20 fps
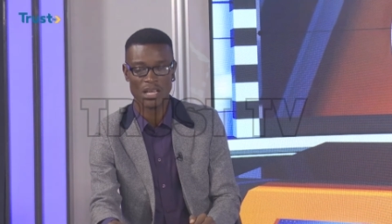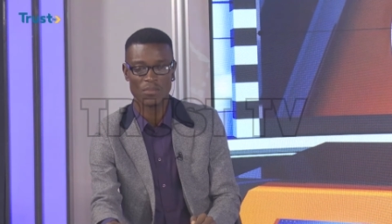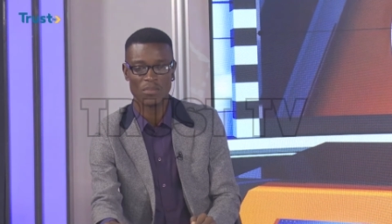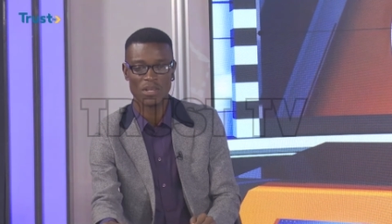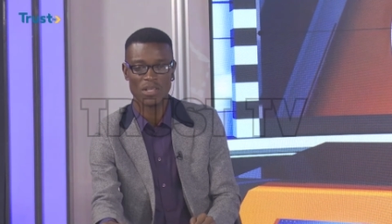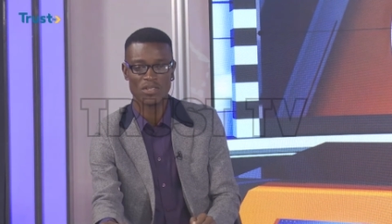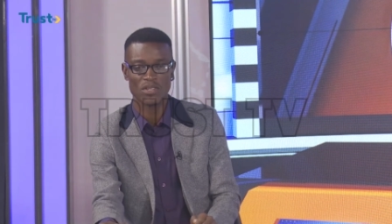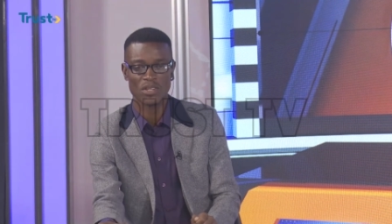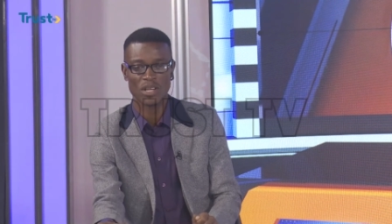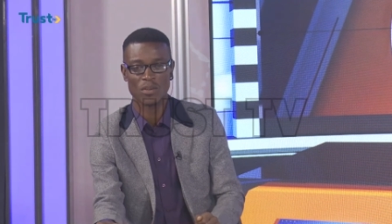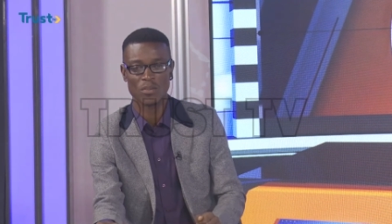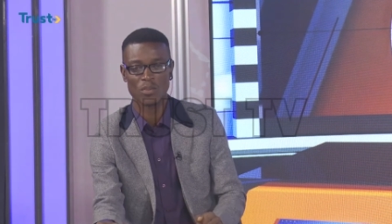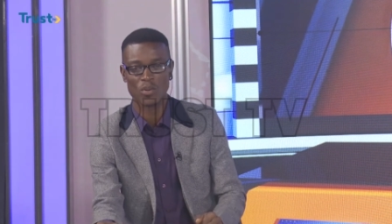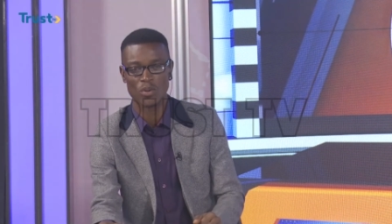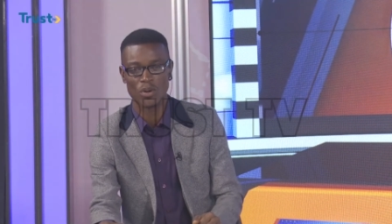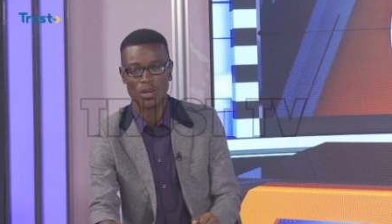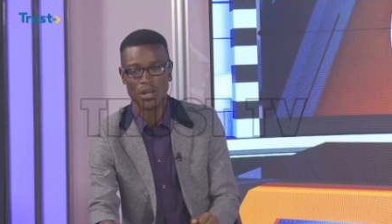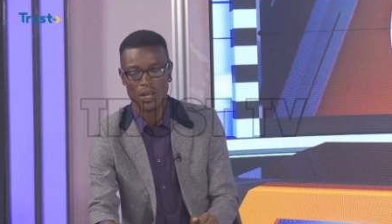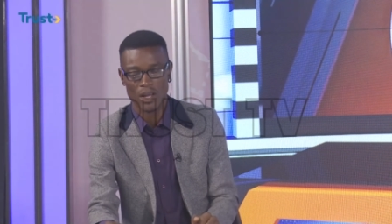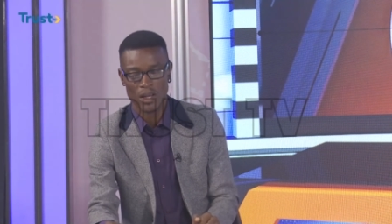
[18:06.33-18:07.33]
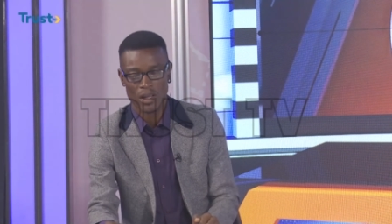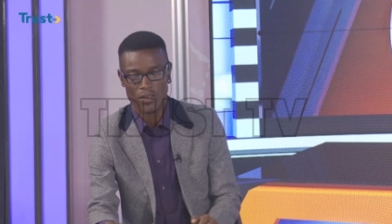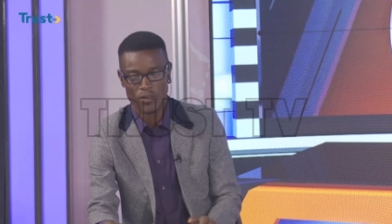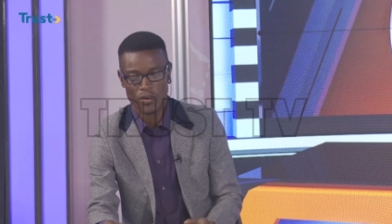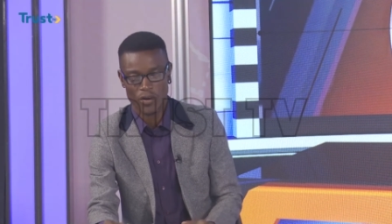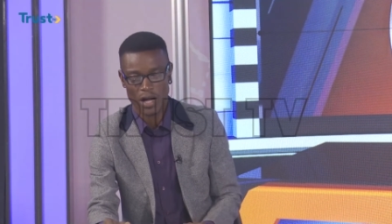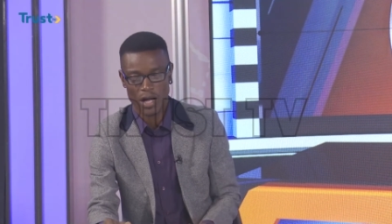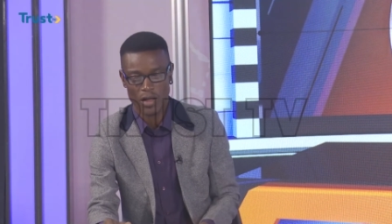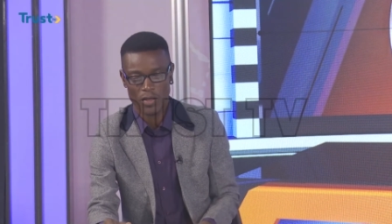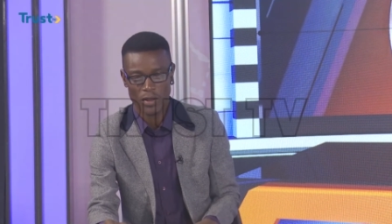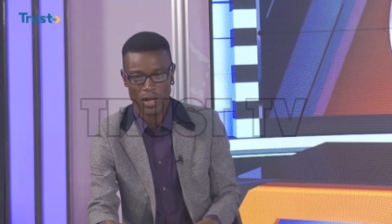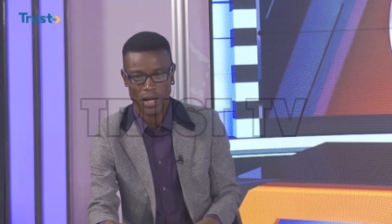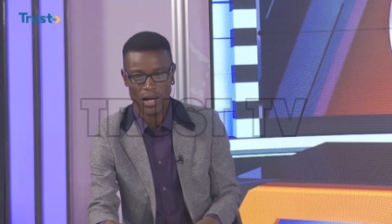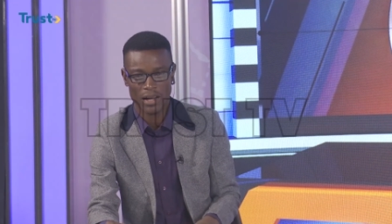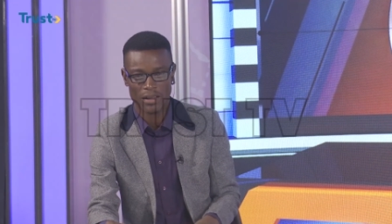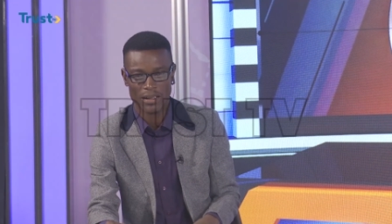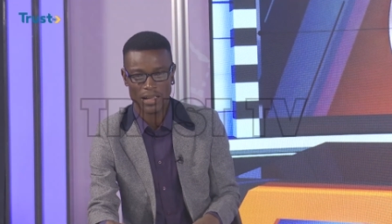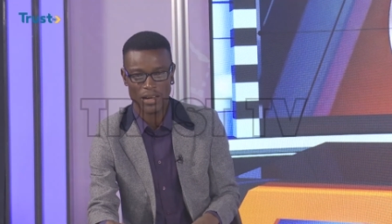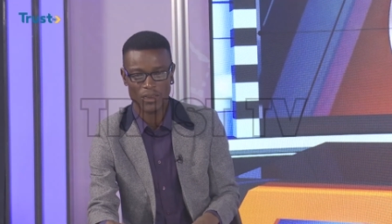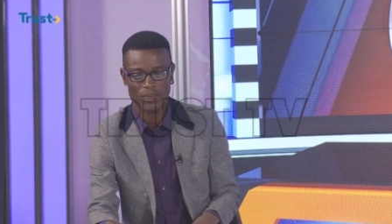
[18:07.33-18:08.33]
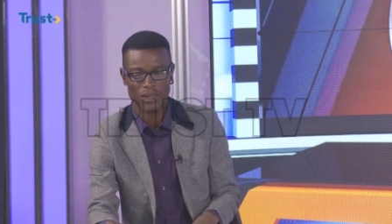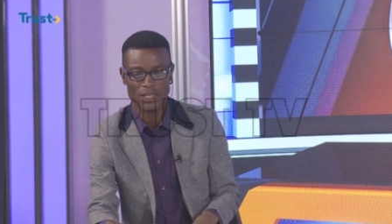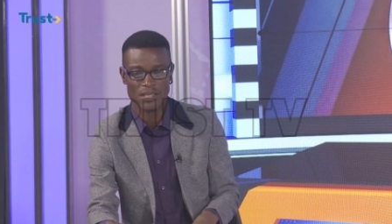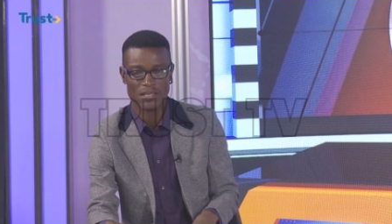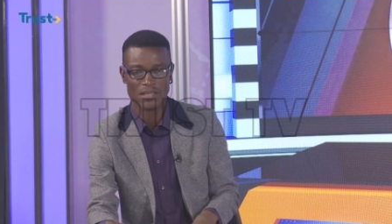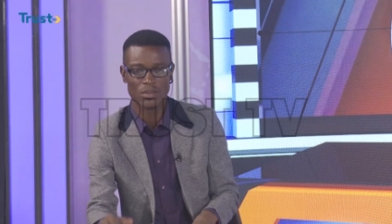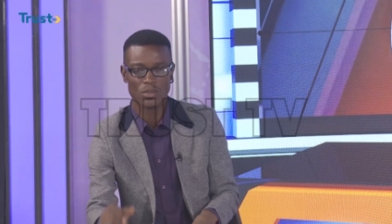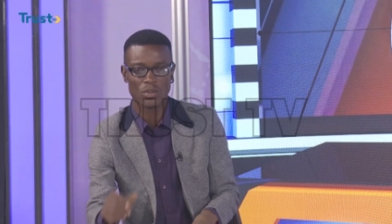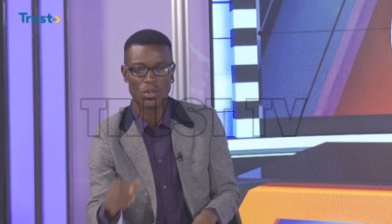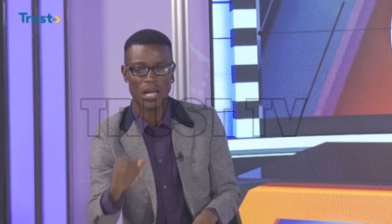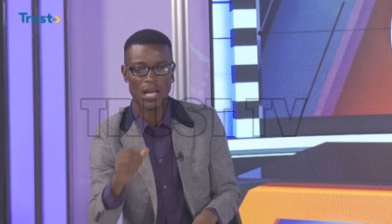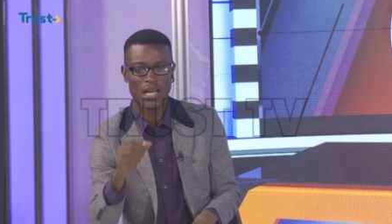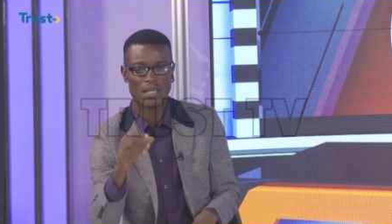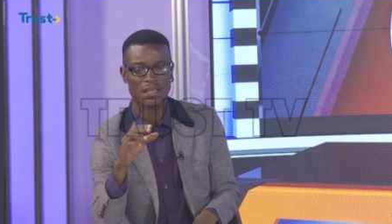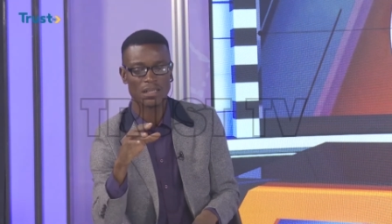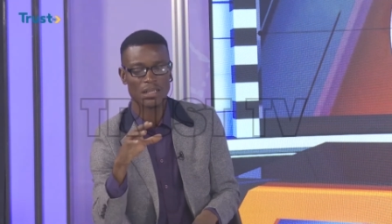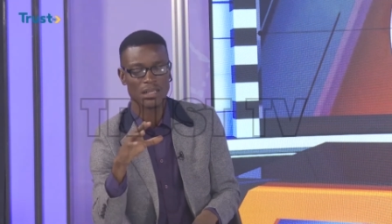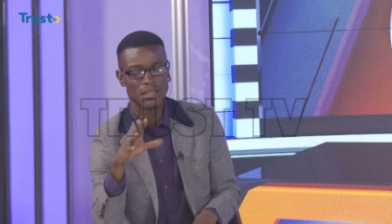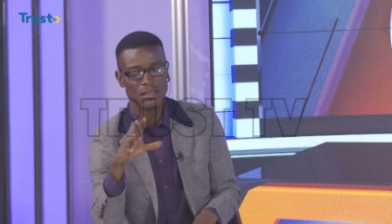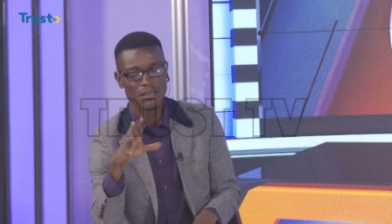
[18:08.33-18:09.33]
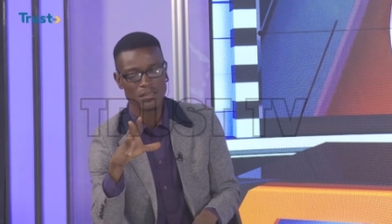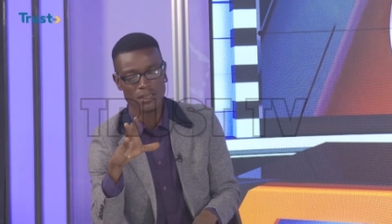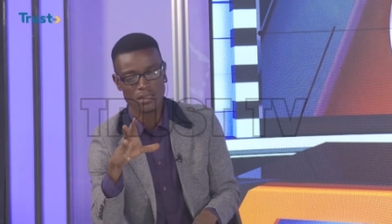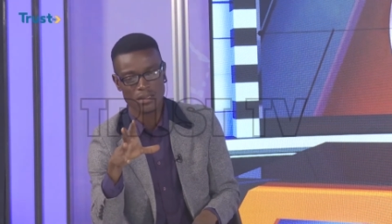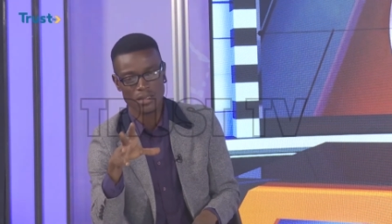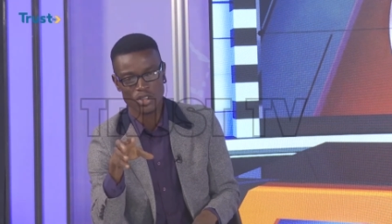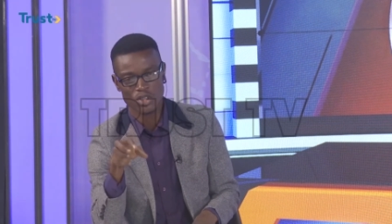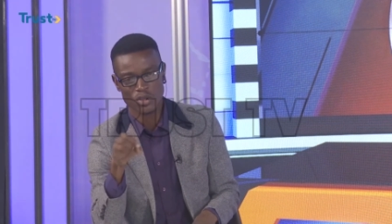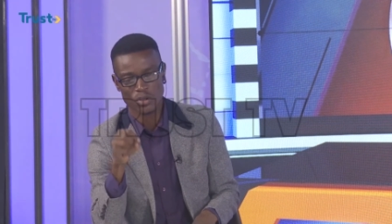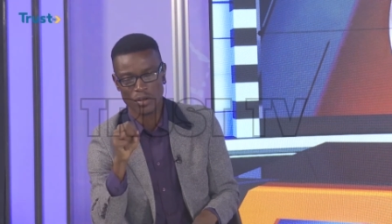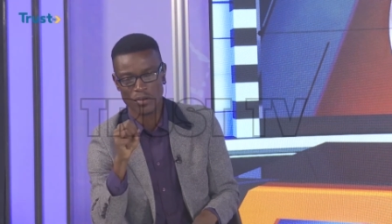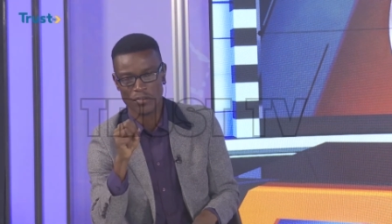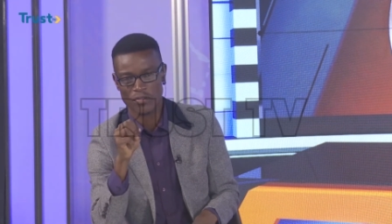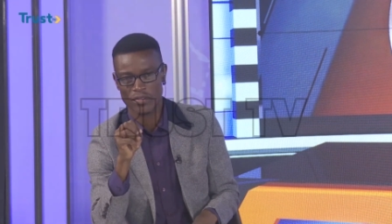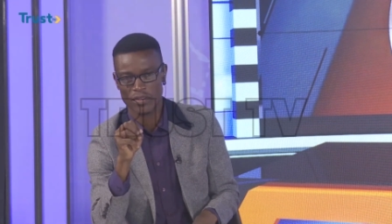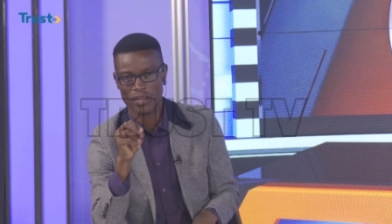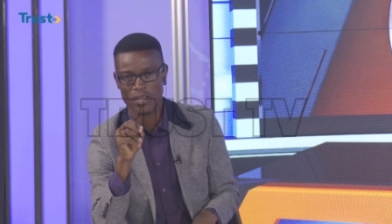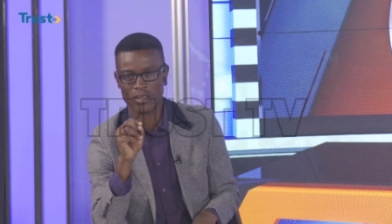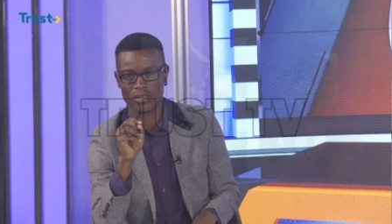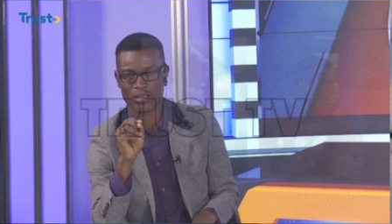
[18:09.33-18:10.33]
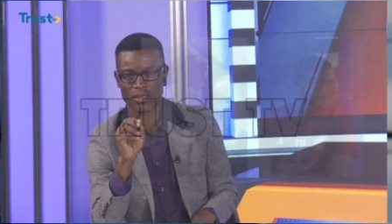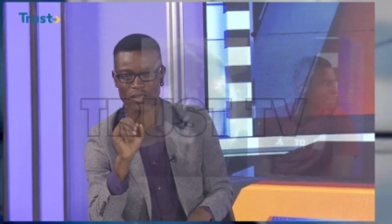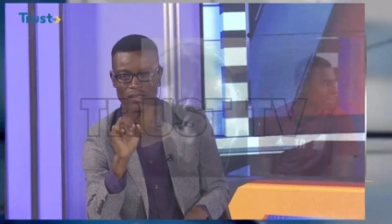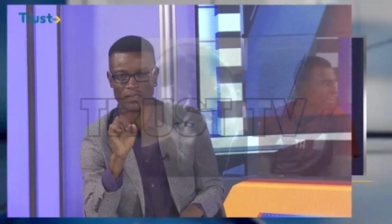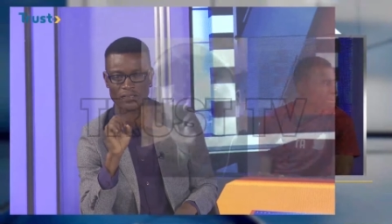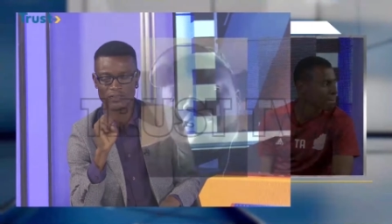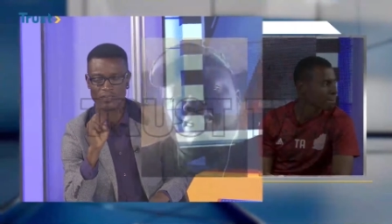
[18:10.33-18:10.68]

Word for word: Amechi Agbo, if you are there now, let's look at this issue of uh, uh,